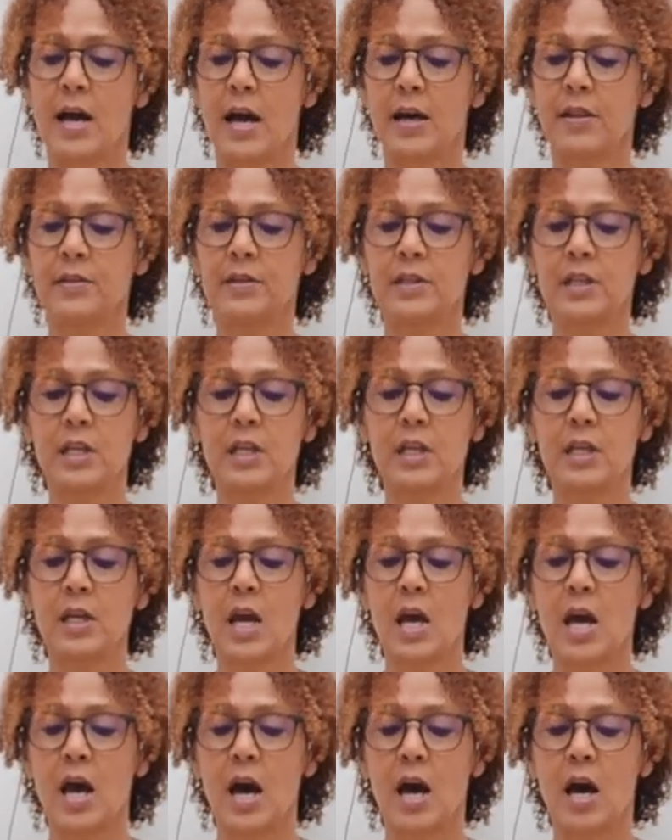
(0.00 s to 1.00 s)
And the
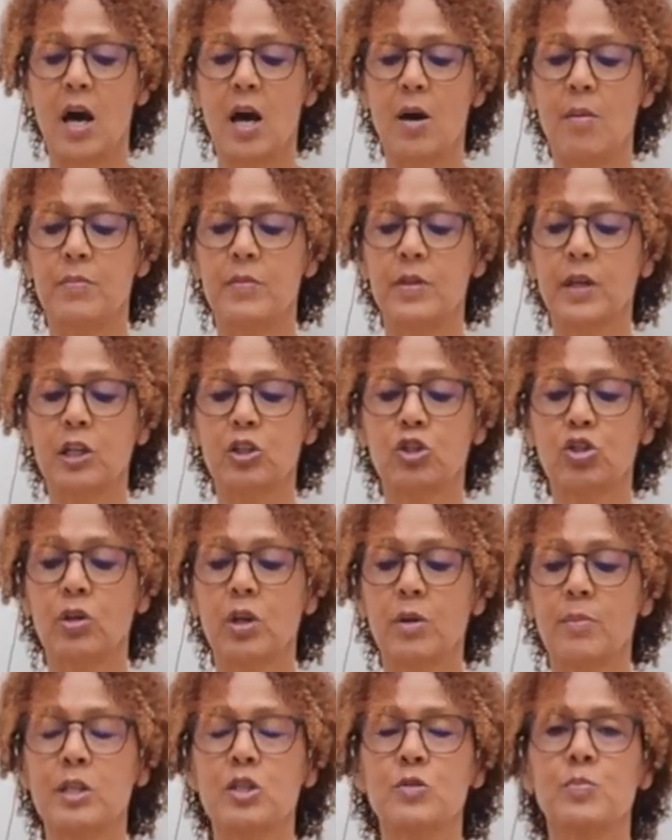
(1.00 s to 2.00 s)

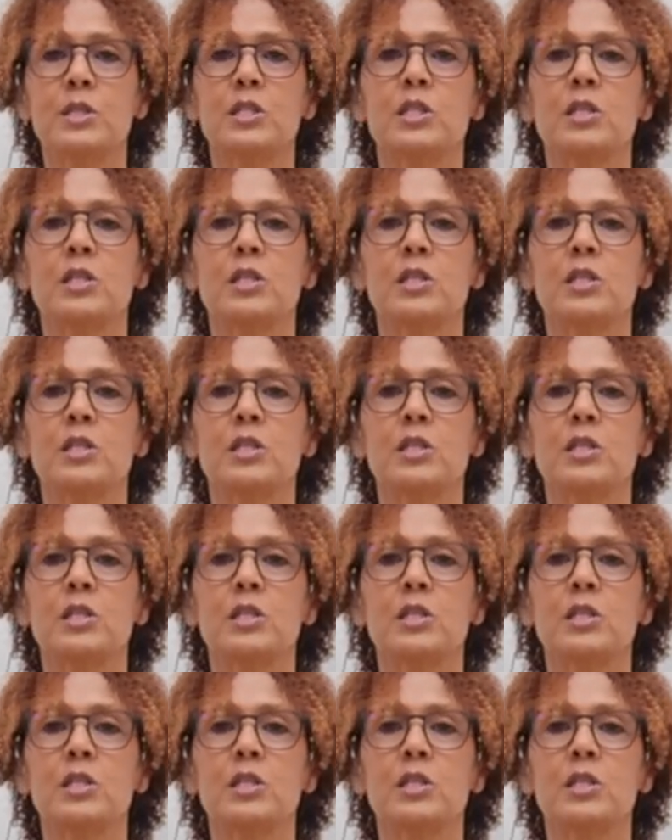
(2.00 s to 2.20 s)
kichungi must be